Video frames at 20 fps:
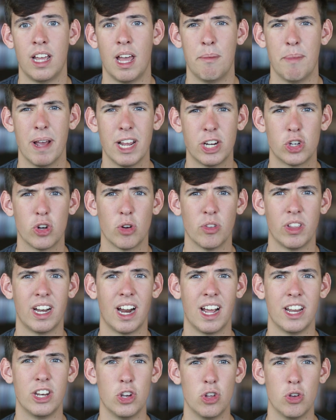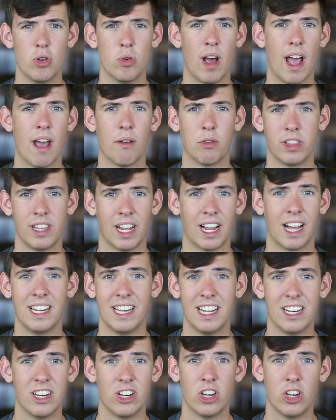and make sure that I knew everything I
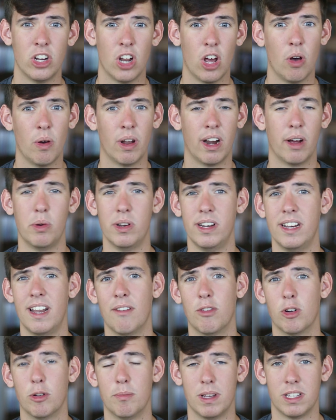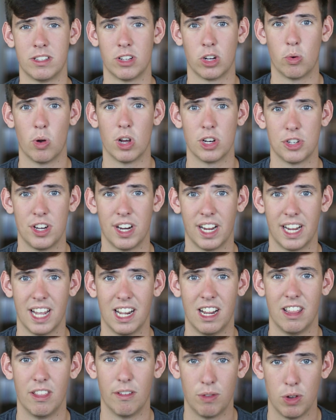needed to know and I would never miss a question
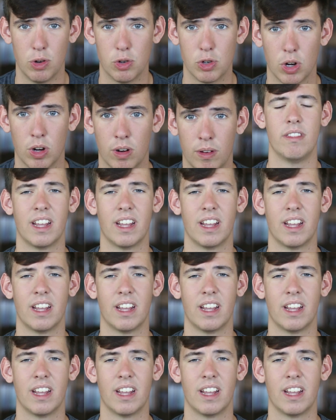again in the future.